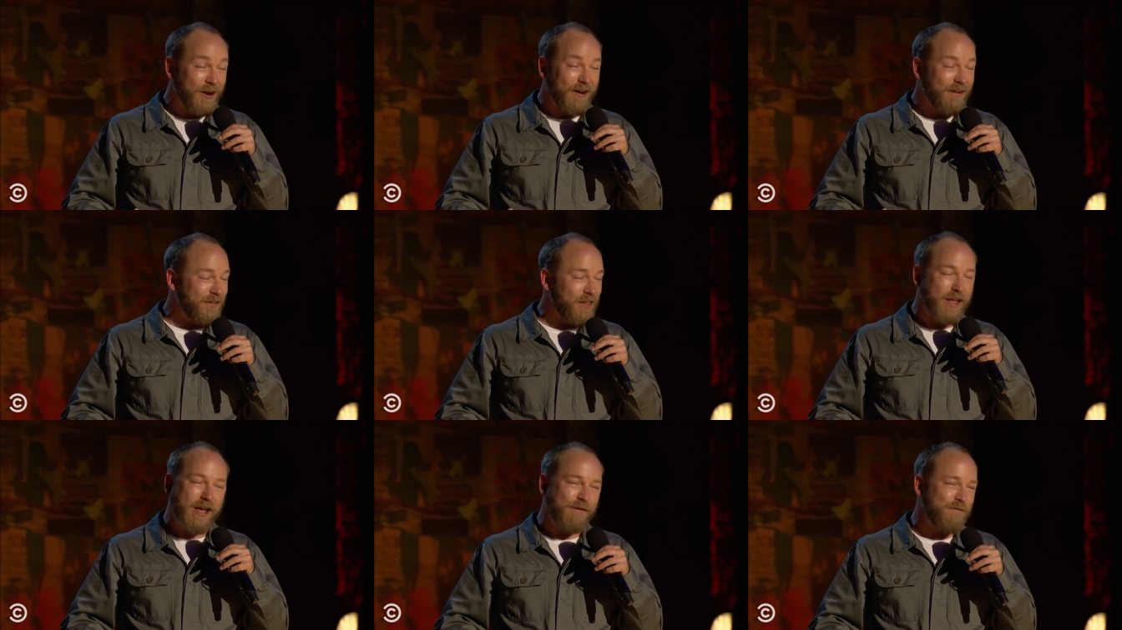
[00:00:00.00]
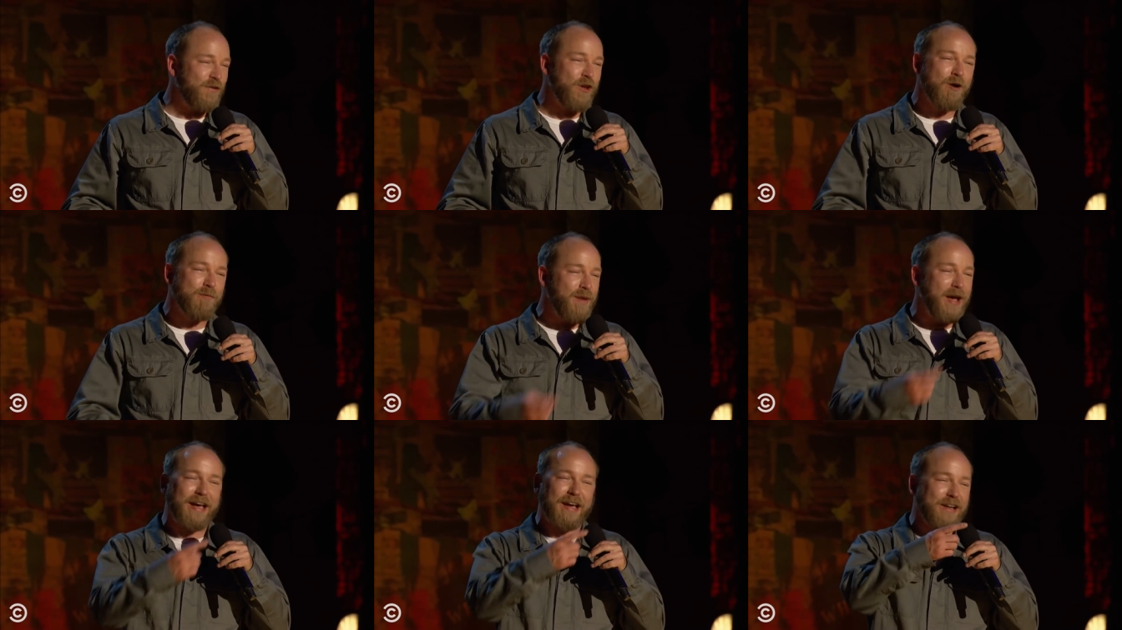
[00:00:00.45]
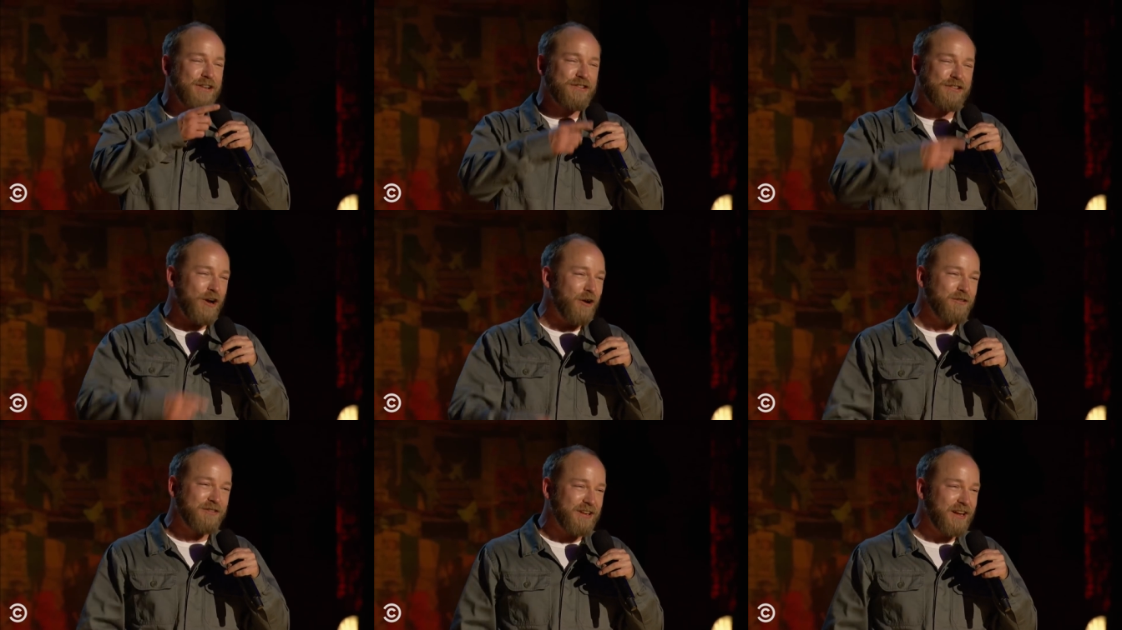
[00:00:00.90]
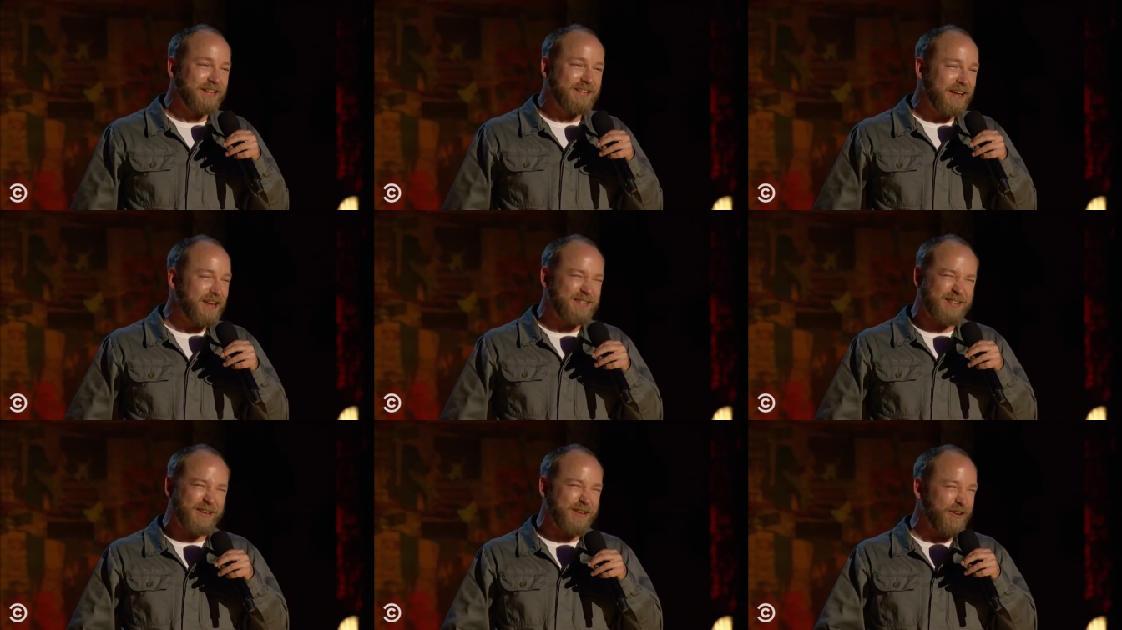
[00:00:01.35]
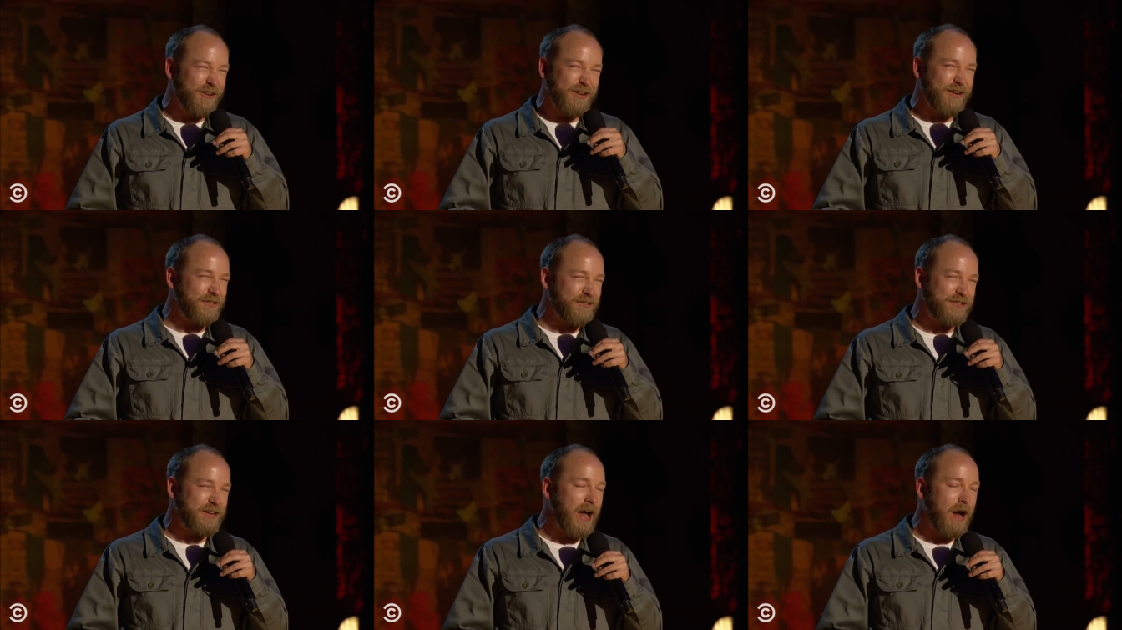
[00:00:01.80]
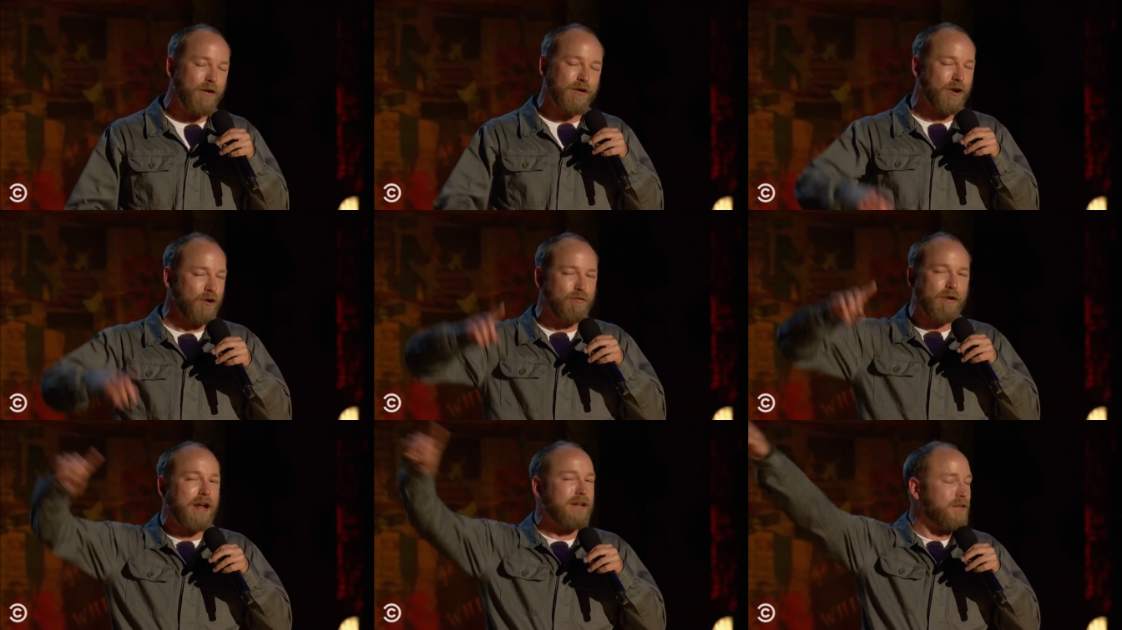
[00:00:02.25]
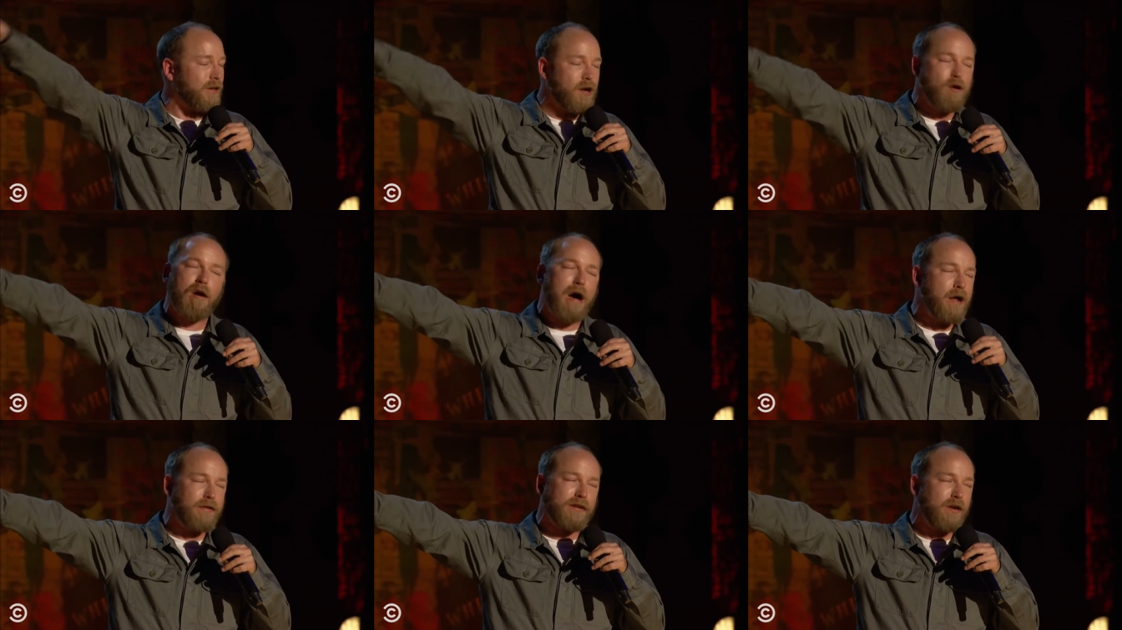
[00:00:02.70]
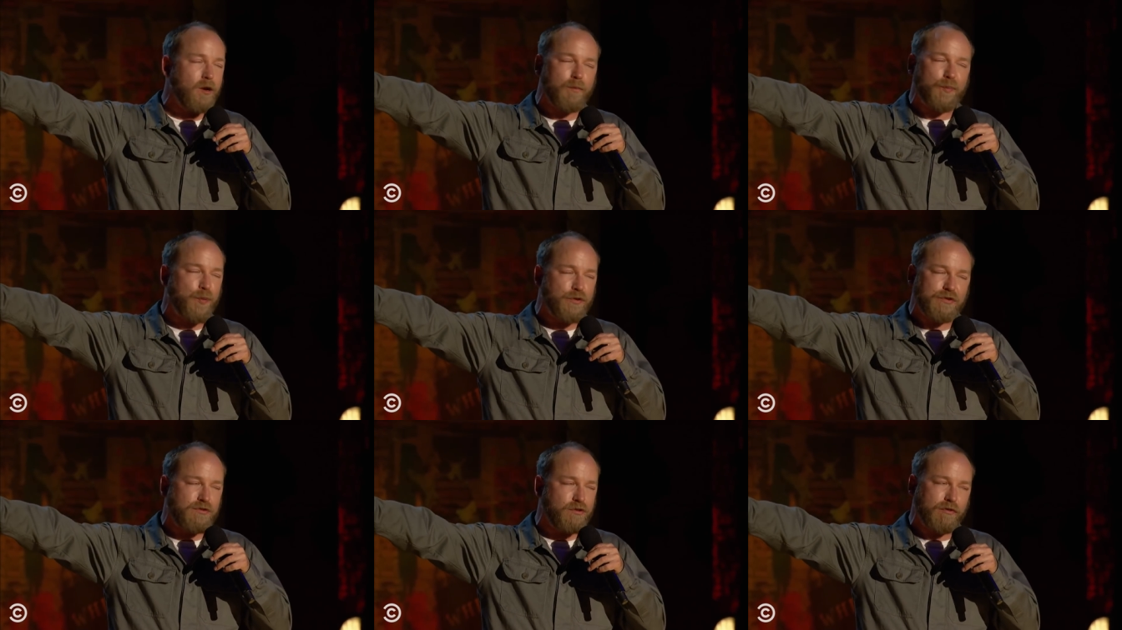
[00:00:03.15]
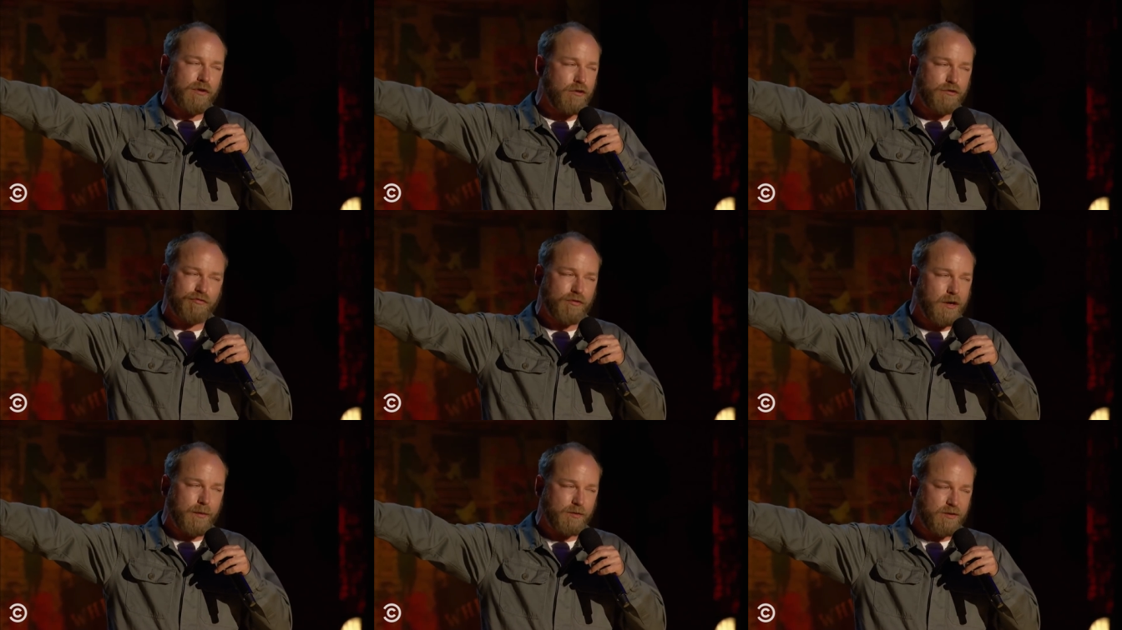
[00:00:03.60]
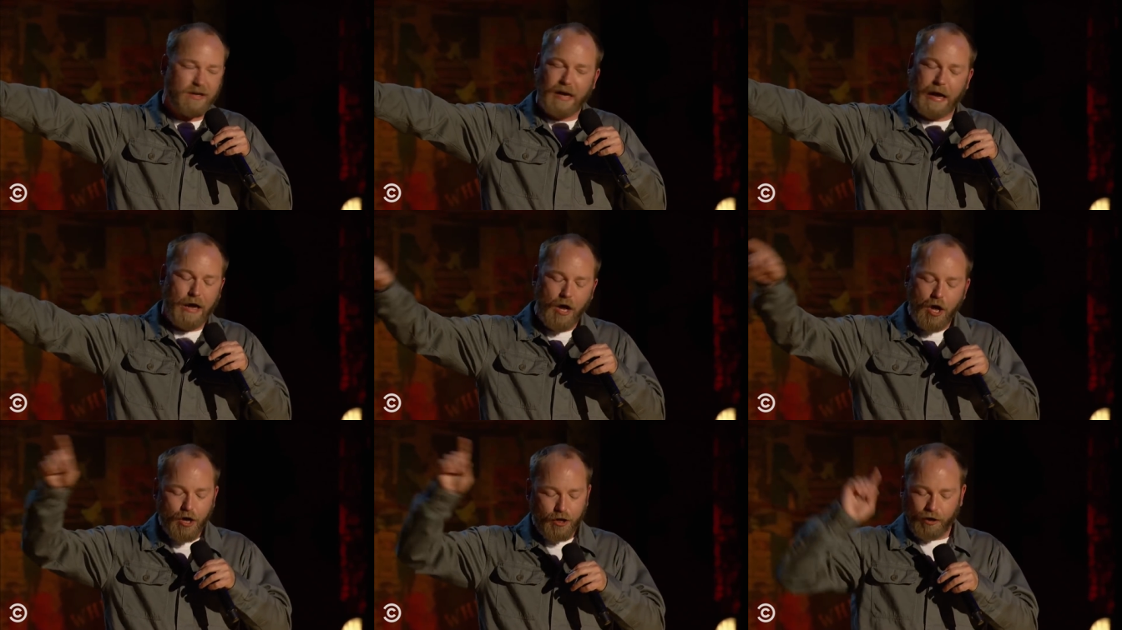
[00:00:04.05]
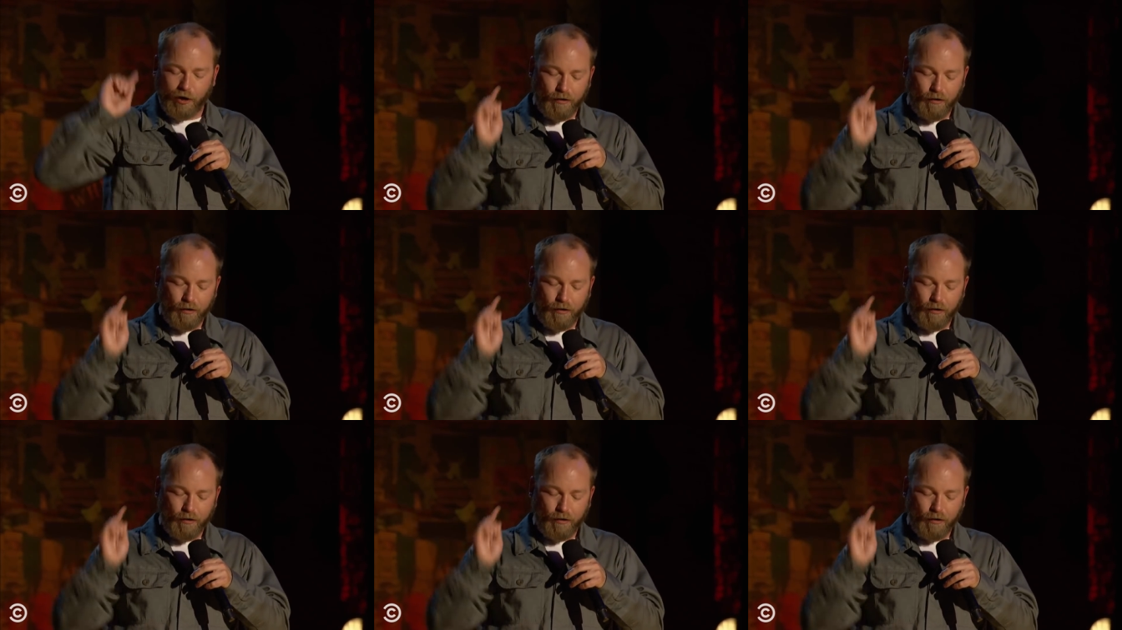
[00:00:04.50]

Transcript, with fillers: If you're, if you're, making jokes like this and you're in a shower, you're right to go out there and pursue your dreams, Kyle.